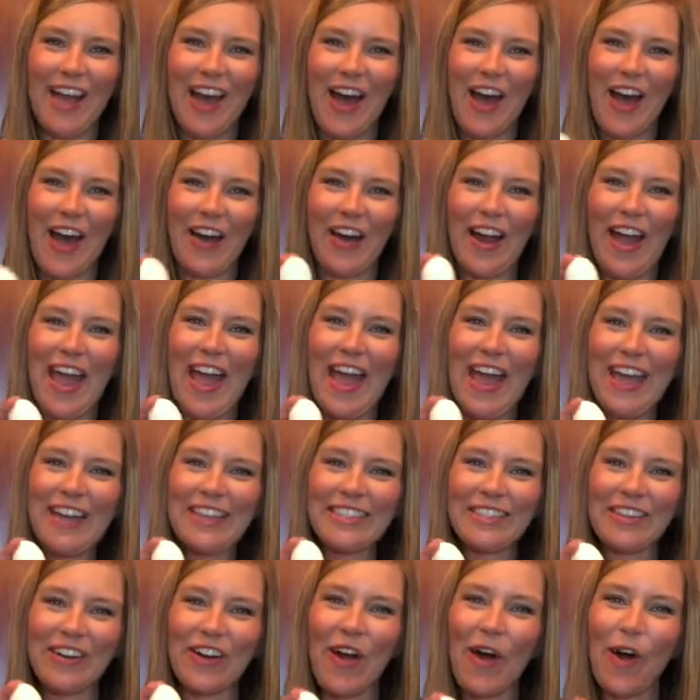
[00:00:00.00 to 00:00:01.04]
Our
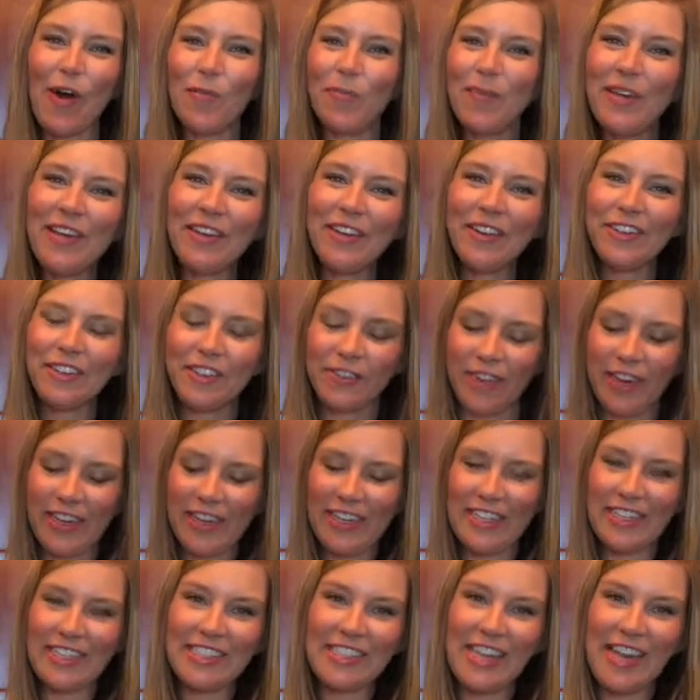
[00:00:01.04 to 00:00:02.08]
eggs are all peeled and ready
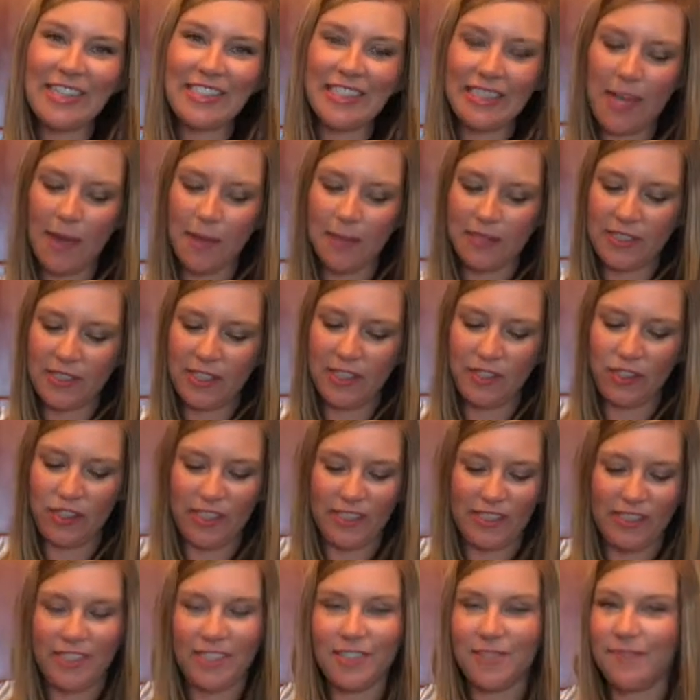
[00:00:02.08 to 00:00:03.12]
to slice up, so you
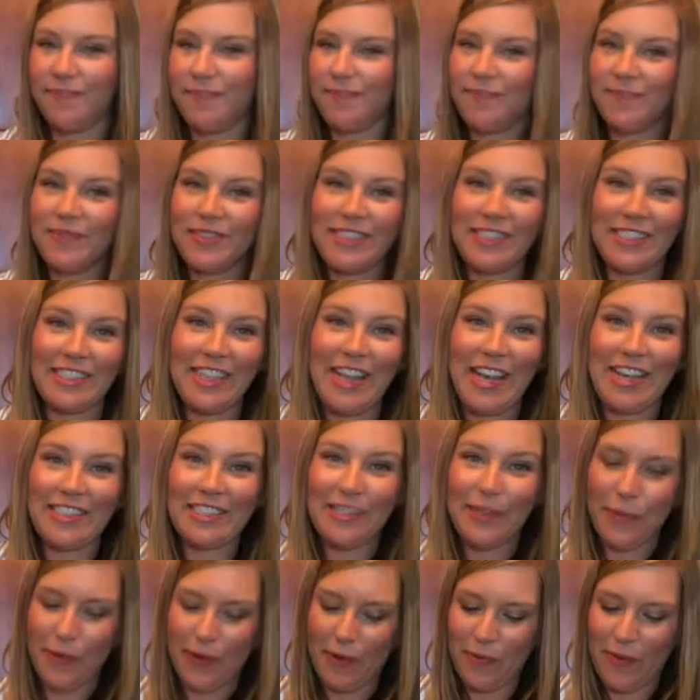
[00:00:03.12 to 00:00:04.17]
just slice
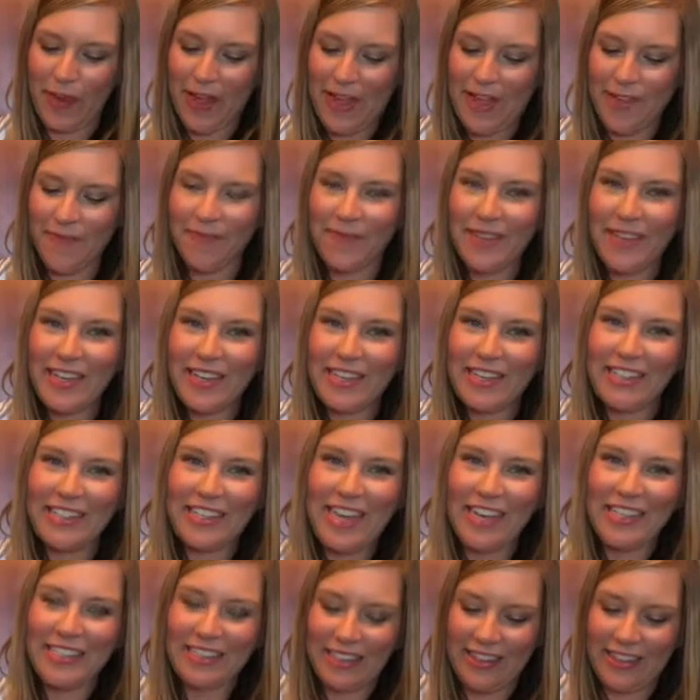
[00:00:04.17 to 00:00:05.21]
it one way,
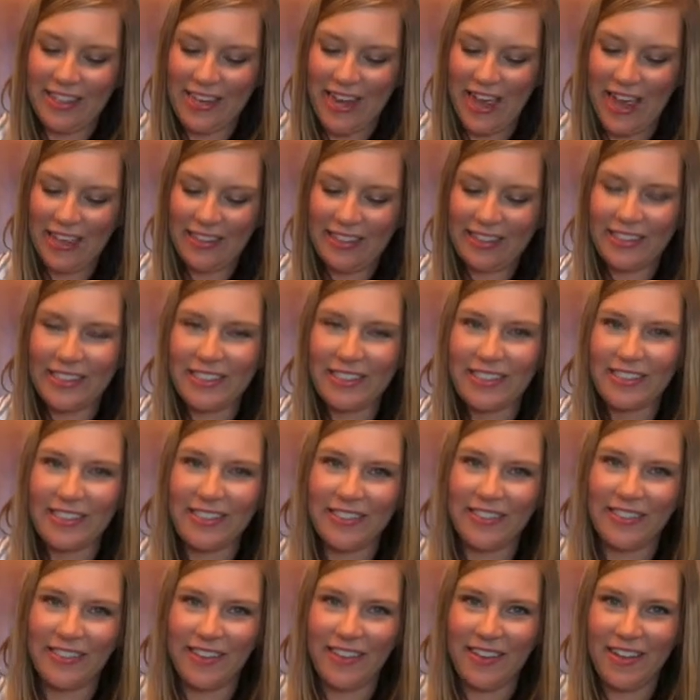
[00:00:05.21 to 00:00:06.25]
dice it the next,
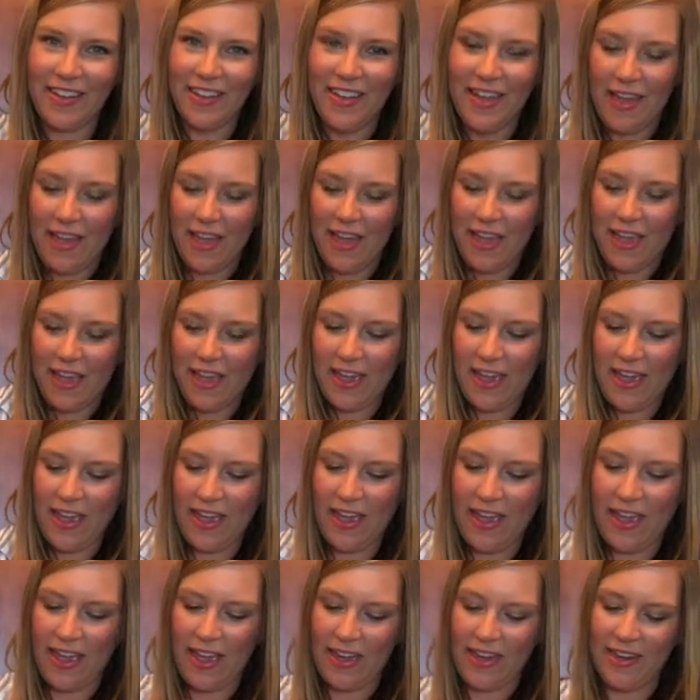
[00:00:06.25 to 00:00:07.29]

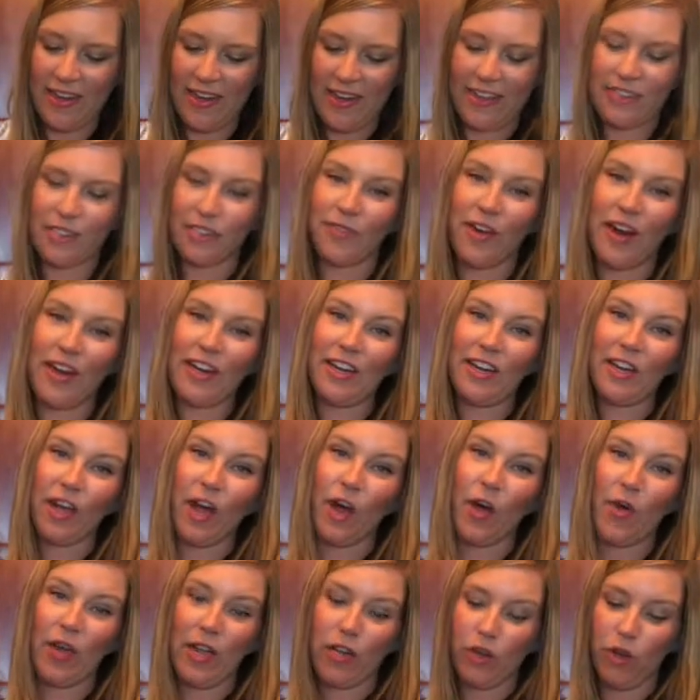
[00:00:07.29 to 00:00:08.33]
and it's ready to
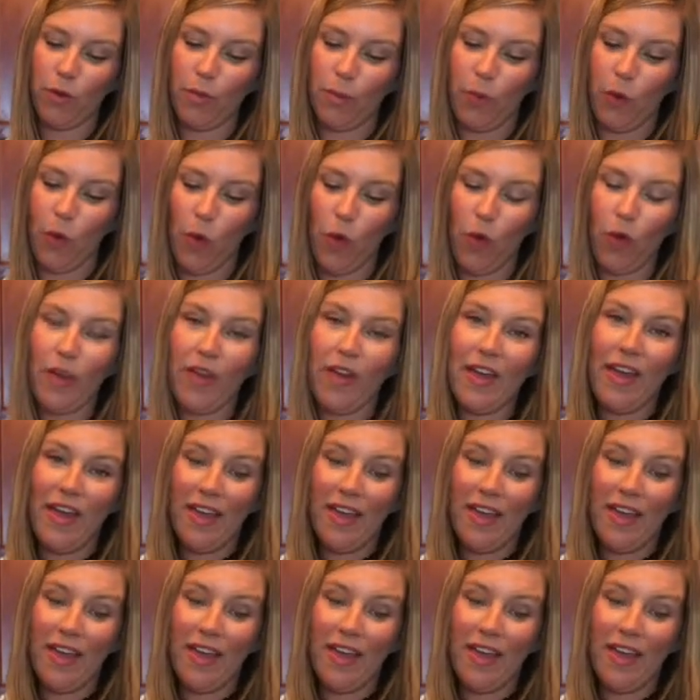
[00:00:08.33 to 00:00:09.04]
go in your bowl.